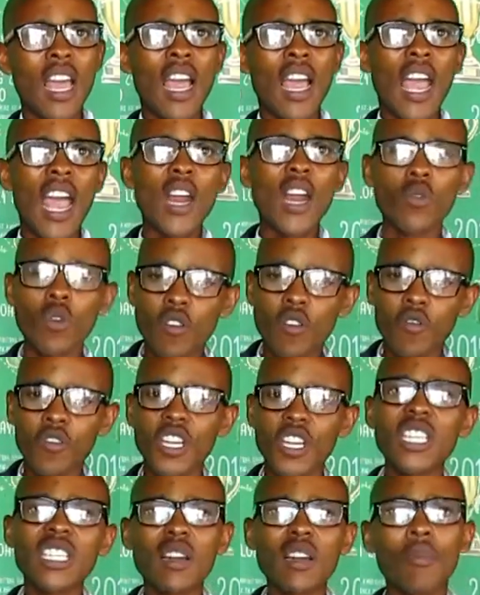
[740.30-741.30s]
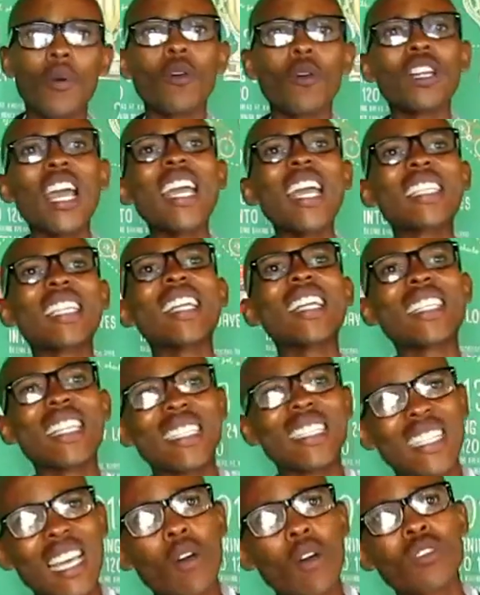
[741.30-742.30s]
And we've reached about
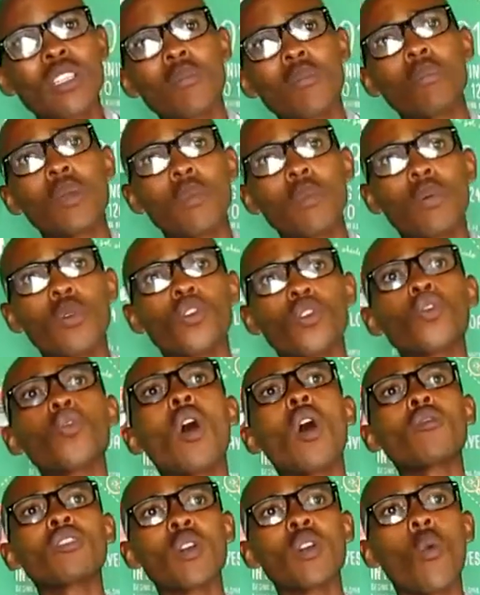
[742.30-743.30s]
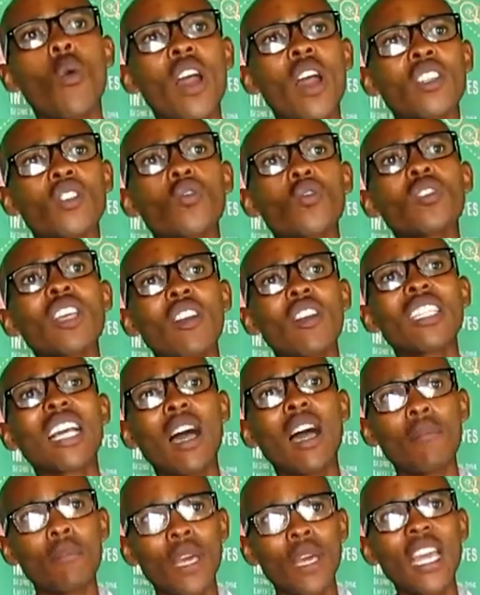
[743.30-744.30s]
800,000 people throughout the world through that
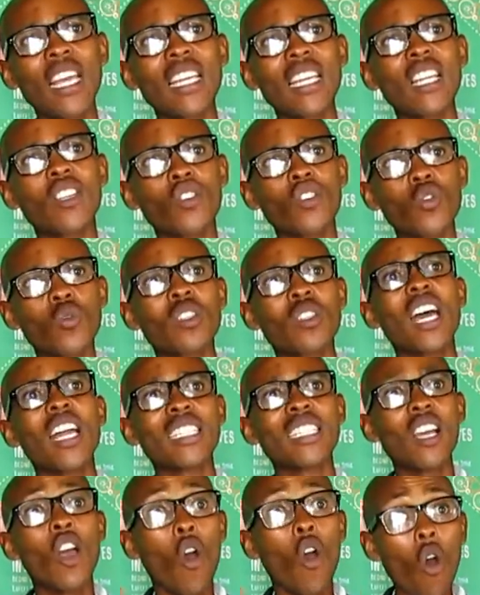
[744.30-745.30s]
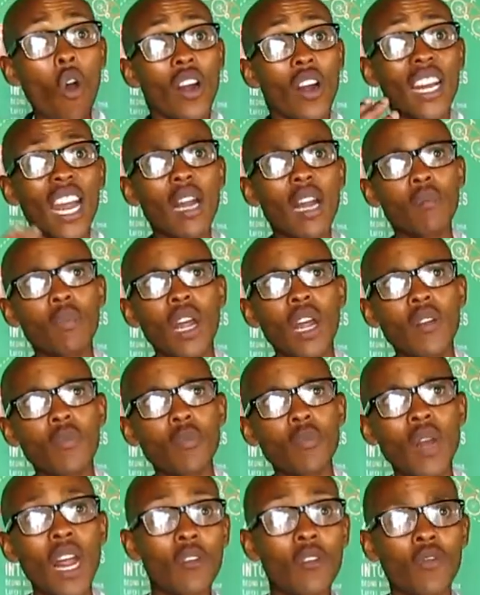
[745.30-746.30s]
campaign and through that online
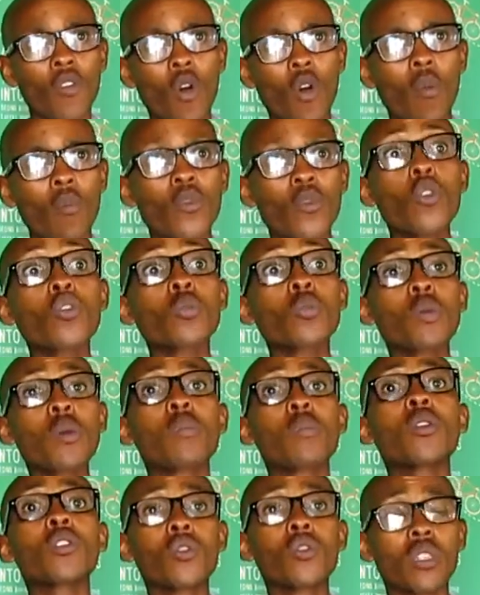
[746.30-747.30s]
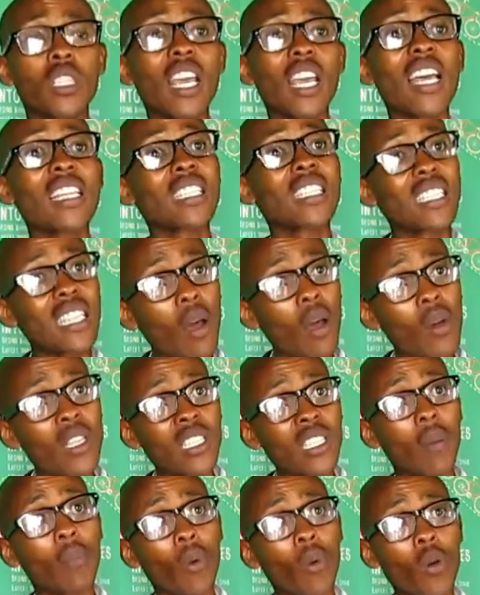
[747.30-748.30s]
platform. Those people today are still our
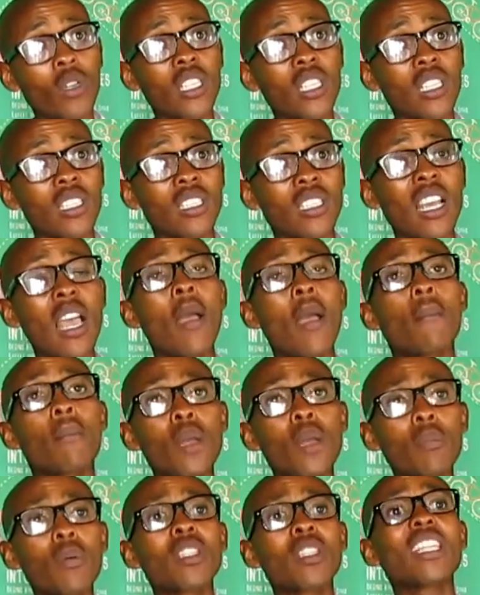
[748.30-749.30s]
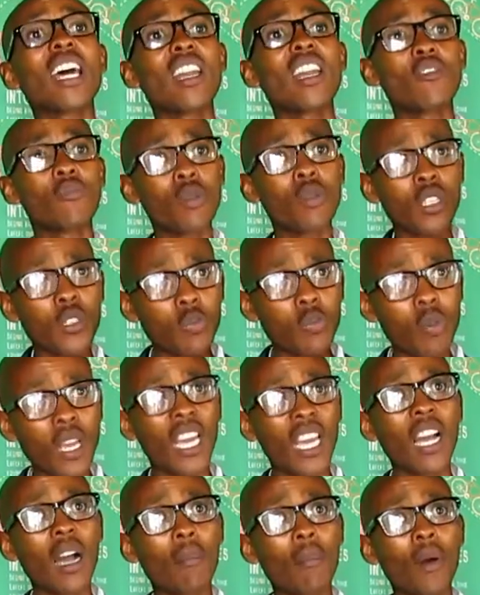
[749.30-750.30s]
supporters. People that have been
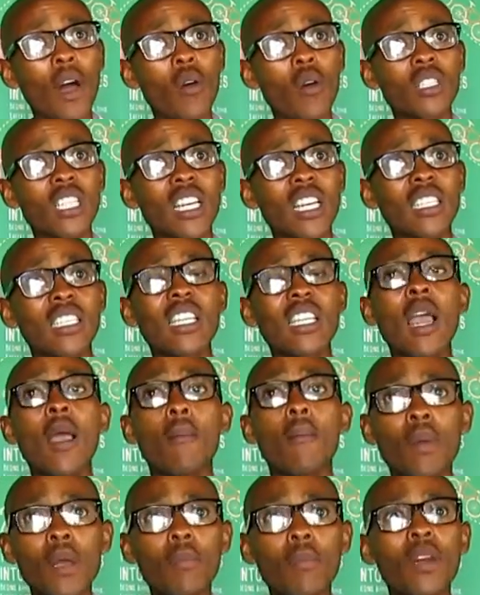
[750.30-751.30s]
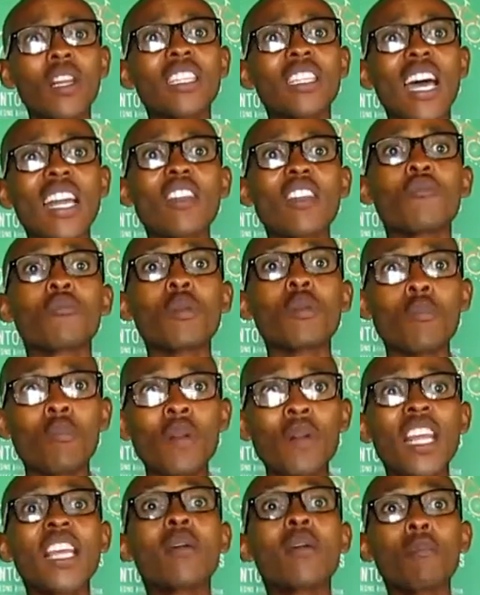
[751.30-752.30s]
speaking about us, people that have been
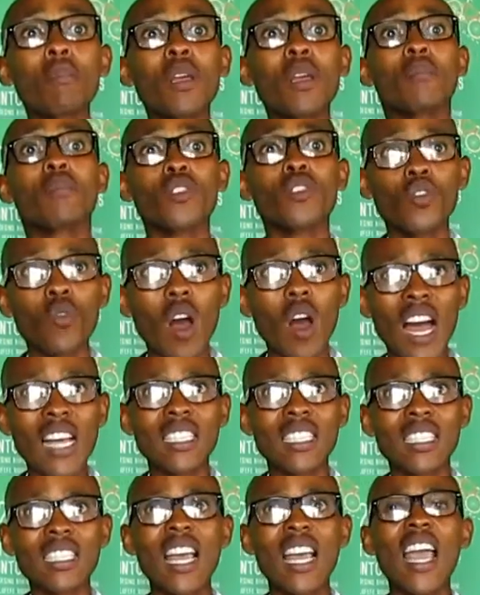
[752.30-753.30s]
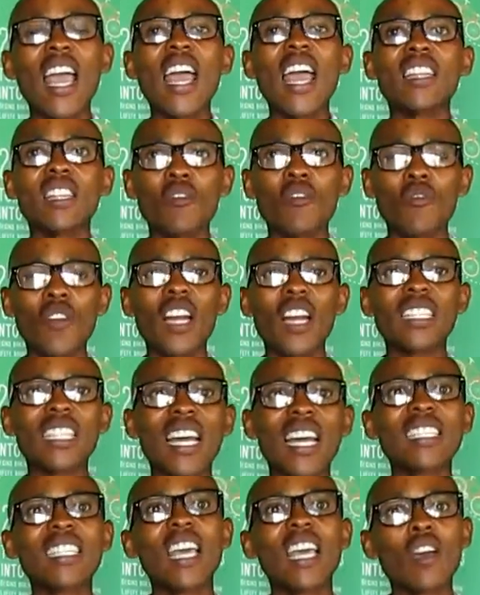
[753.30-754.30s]
bringing people to us, and the fact
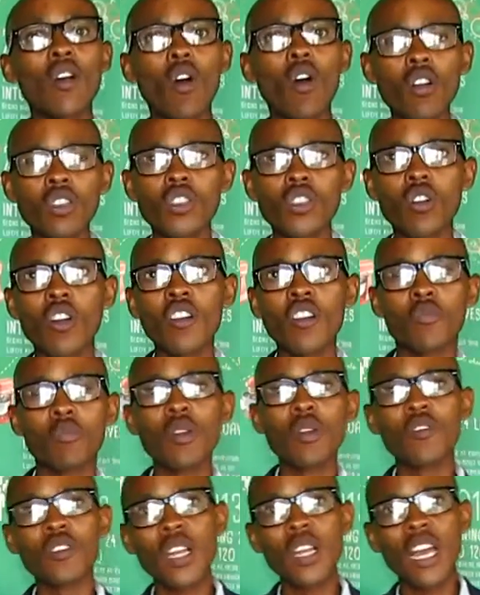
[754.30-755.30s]
that they also have been